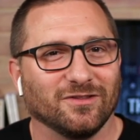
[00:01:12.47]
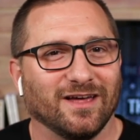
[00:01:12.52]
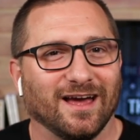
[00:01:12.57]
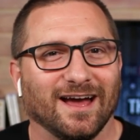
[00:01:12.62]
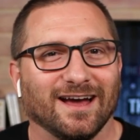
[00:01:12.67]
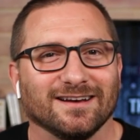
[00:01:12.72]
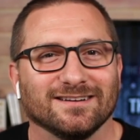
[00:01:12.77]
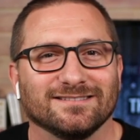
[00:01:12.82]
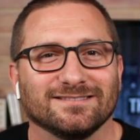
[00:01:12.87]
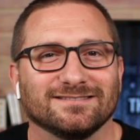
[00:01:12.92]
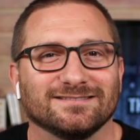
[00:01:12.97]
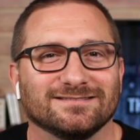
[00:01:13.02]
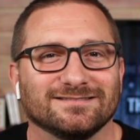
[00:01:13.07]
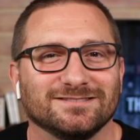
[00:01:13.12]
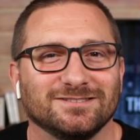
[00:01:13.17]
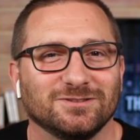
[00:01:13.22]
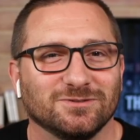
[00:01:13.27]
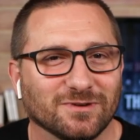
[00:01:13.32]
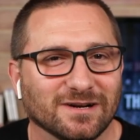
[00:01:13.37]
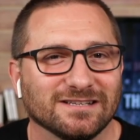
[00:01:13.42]
that?
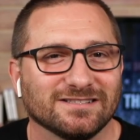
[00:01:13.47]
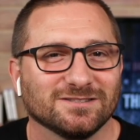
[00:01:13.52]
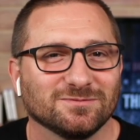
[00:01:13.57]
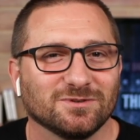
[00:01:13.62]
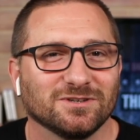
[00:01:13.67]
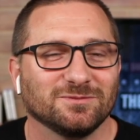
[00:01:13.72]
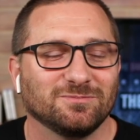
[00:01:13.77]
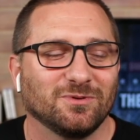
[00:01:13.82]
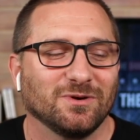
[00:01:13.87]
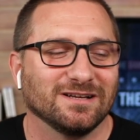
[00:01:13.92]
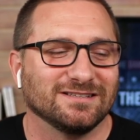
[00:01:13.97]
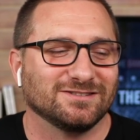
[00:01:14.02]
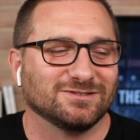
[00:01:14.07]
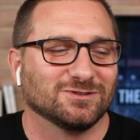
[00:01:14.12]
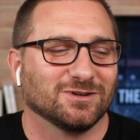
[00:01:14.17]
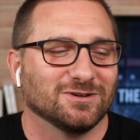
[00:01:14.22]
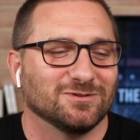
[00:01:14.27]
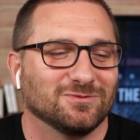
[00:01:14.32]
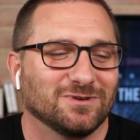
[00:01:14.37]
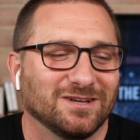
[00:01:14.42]
You raised some good points,
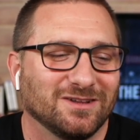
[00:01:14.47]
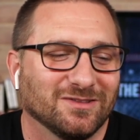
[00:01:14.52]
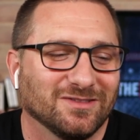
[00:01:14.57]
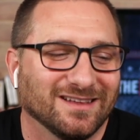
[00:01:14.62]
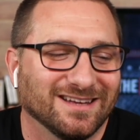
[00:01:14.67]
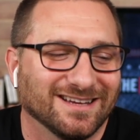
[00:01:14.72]
Jordan. What do you